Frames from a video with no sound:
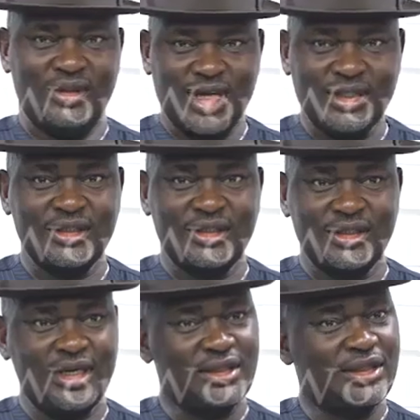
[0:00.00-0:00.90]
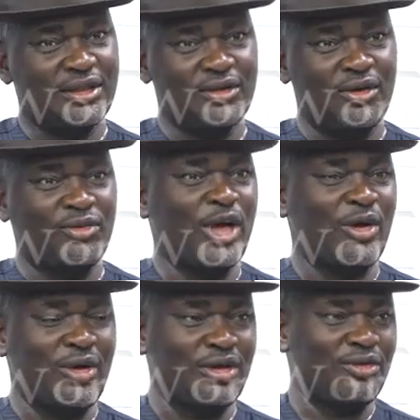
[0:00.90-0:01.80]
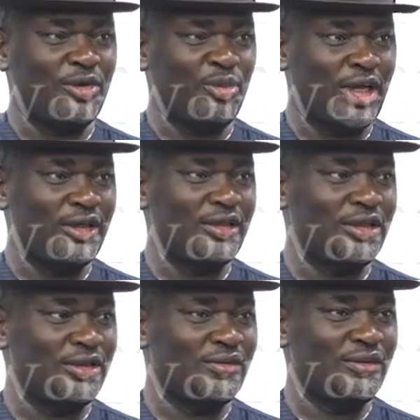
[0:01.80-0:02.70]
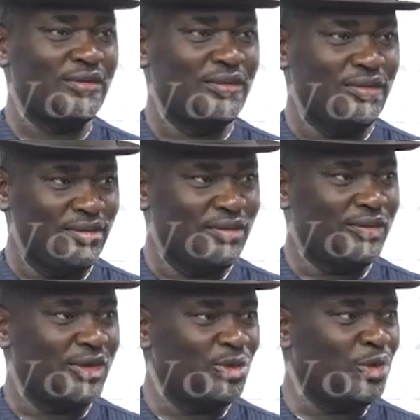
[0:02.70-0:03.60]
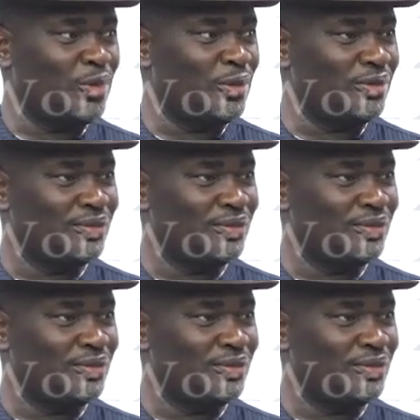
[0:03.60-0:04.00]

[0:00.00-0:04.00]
That is the essence of my calling for palliatives for the people.